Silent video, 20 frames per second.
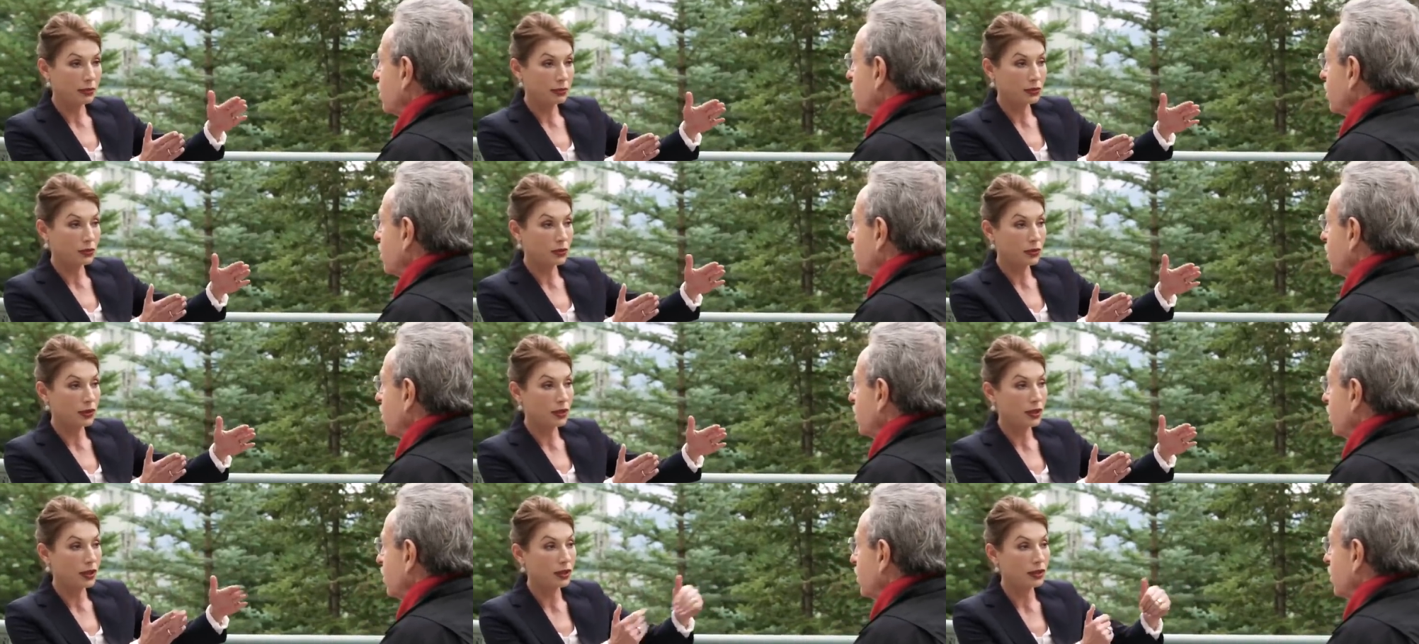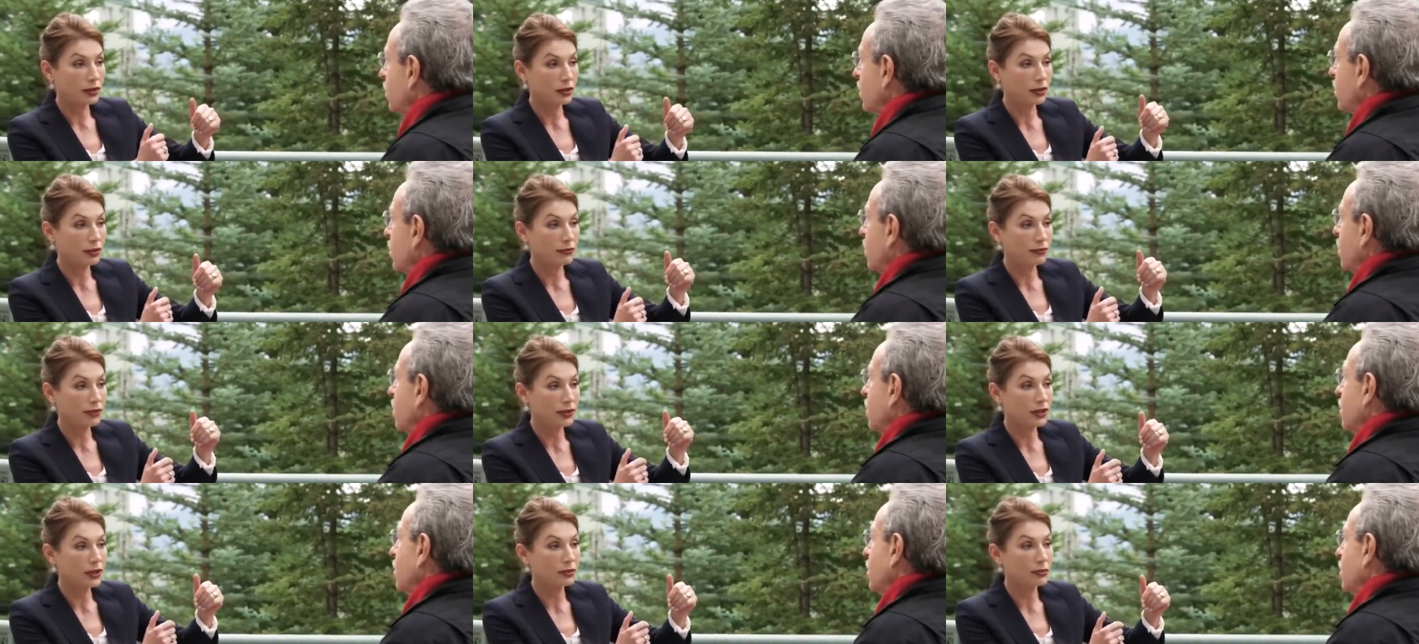Speaker 1: up to the,
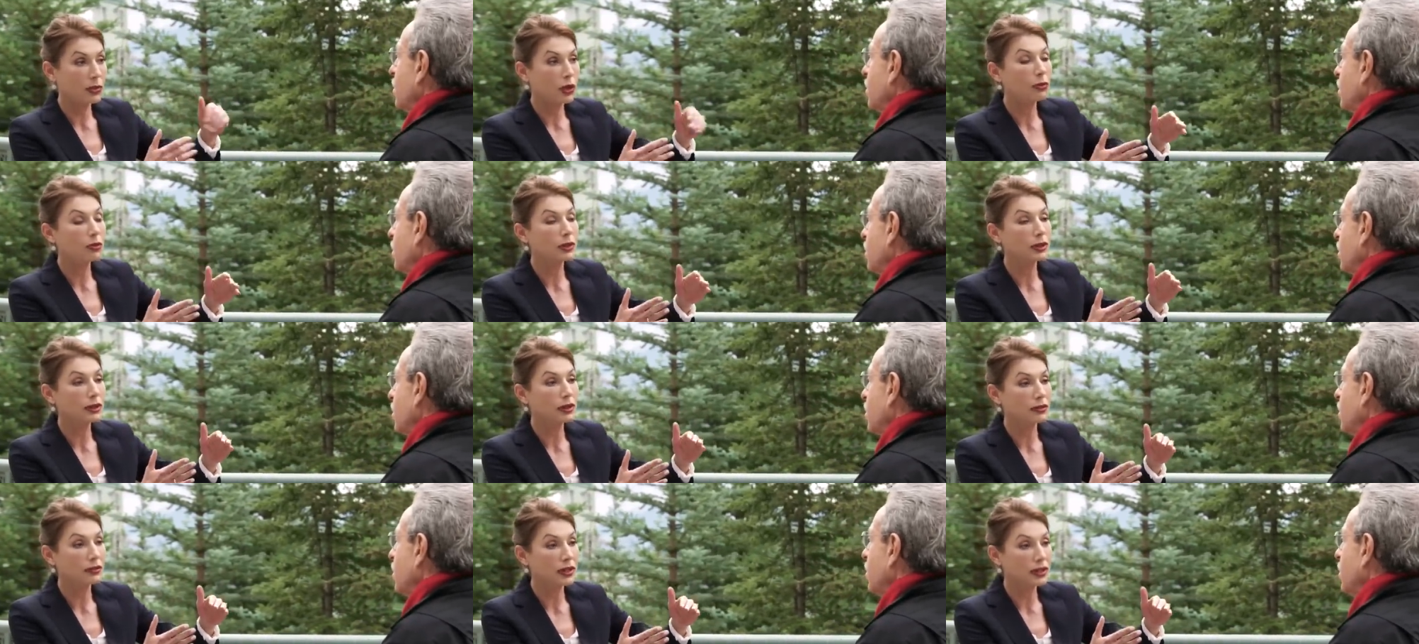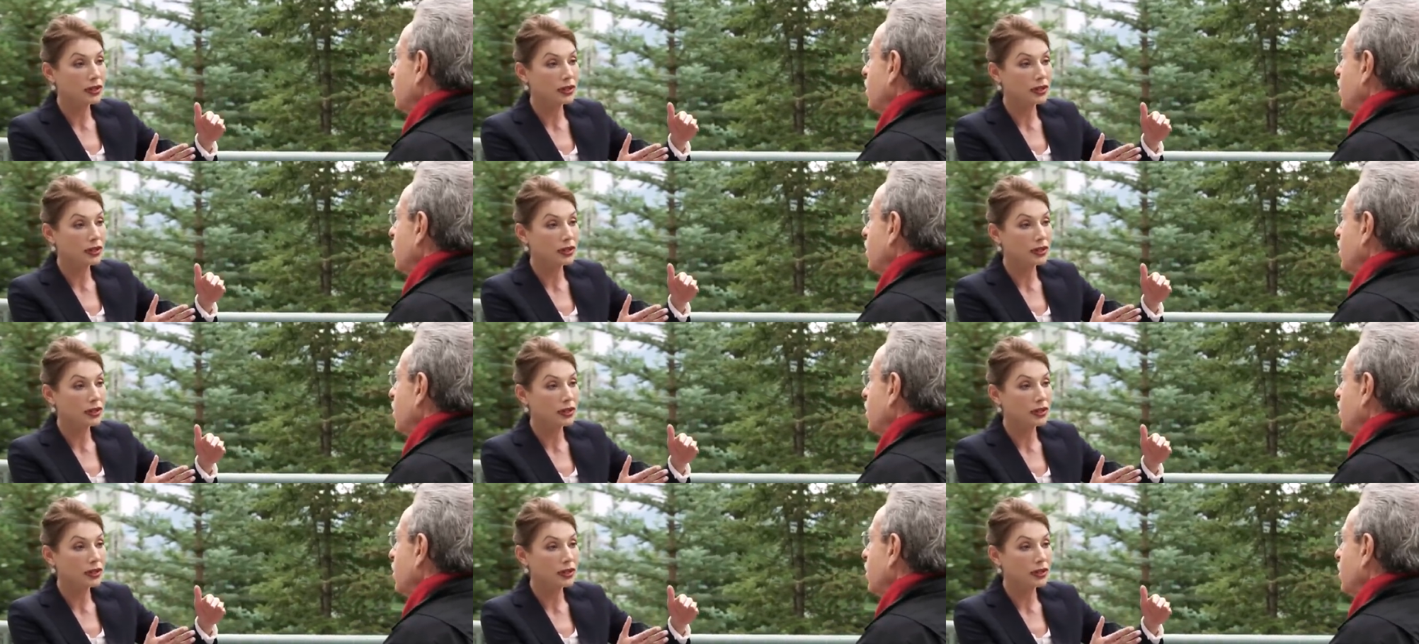the first moment of